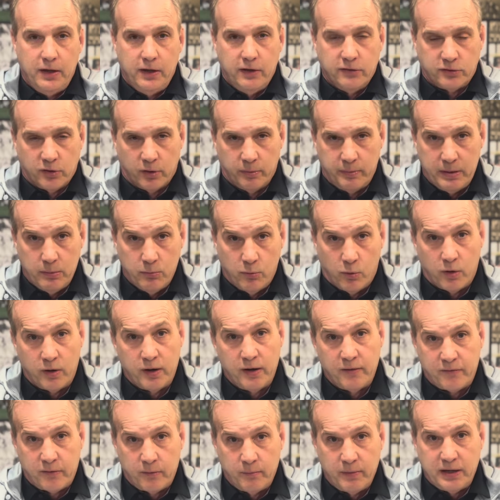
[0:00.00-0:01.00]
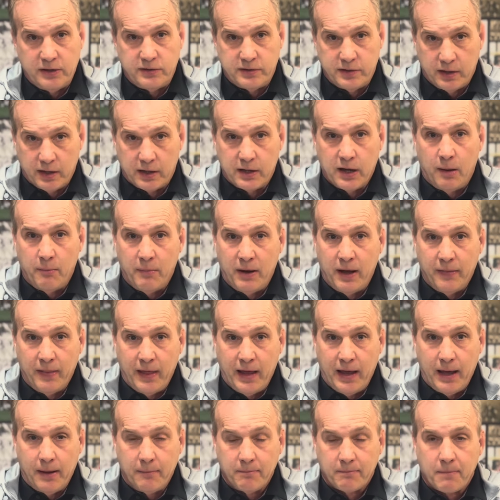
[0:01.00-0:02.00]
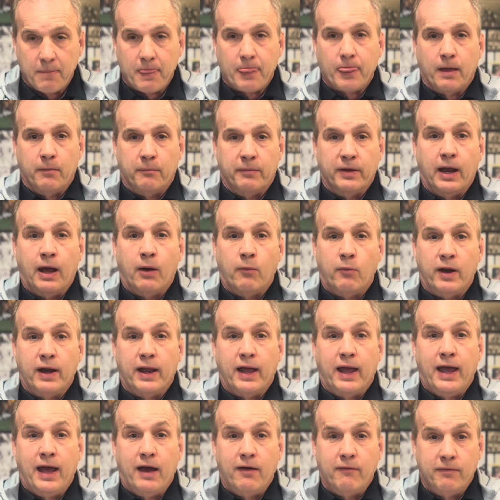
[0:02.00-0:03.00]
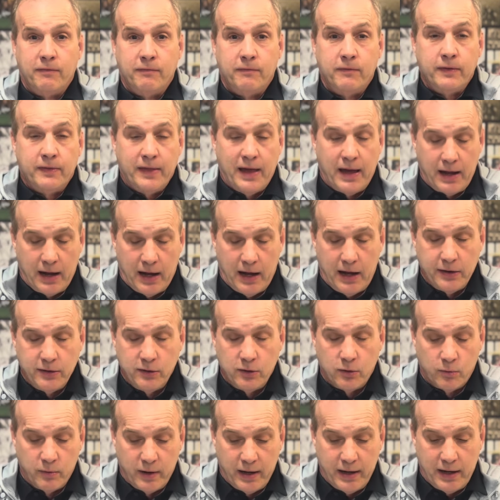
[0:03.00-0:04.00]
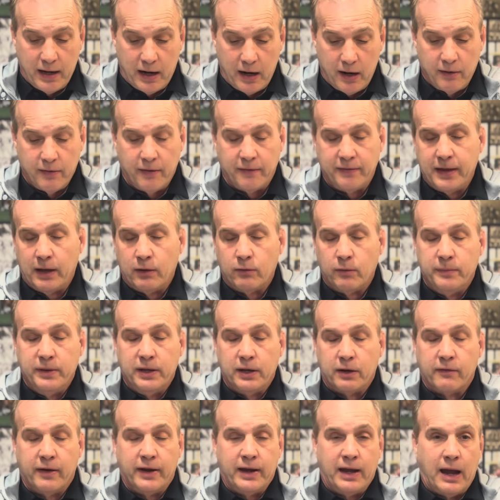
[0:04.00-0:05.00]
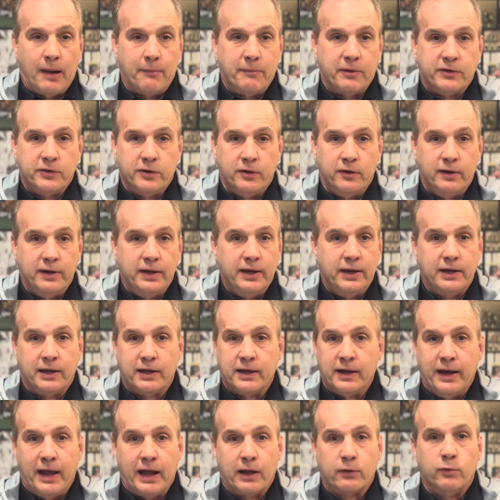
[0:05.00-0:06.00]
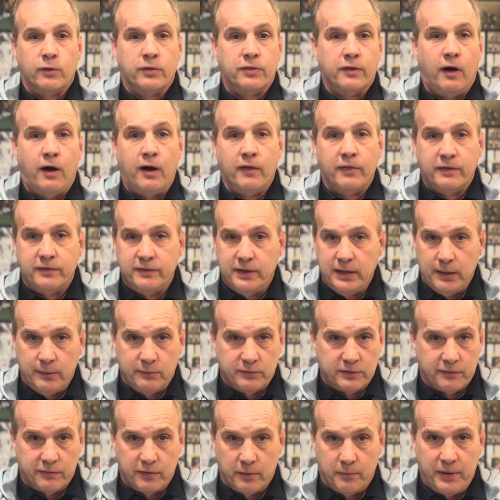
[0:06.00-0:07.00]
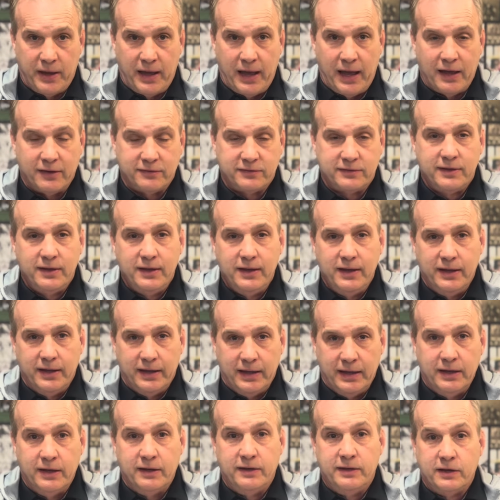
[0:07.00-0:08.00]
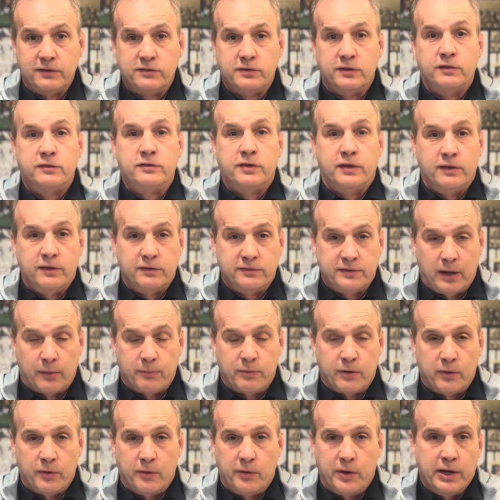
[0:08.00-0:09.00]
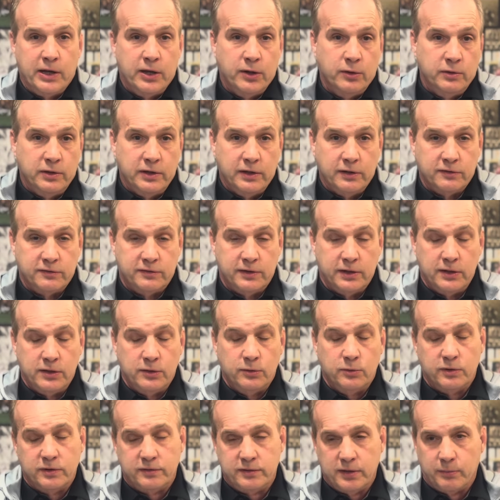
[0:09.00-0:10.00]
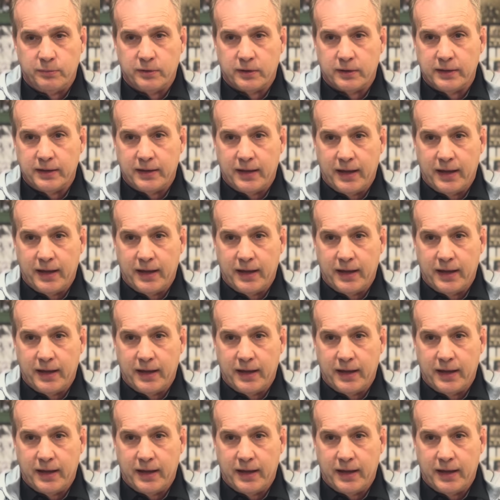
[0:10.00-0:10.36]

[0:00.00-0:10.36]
So there'll be more information to come on that but I want to have that on your radar that that would be a great opportunity to connect with all the teams of the past, in addition to the separate reunions that you would typically